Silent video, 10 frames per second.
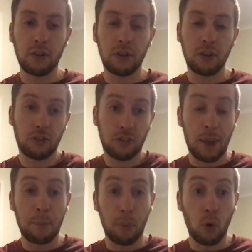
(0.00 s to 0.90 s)
it's
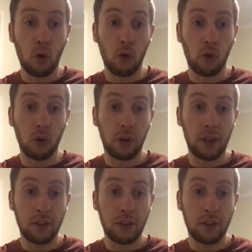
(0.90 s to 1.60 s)
temporal, it's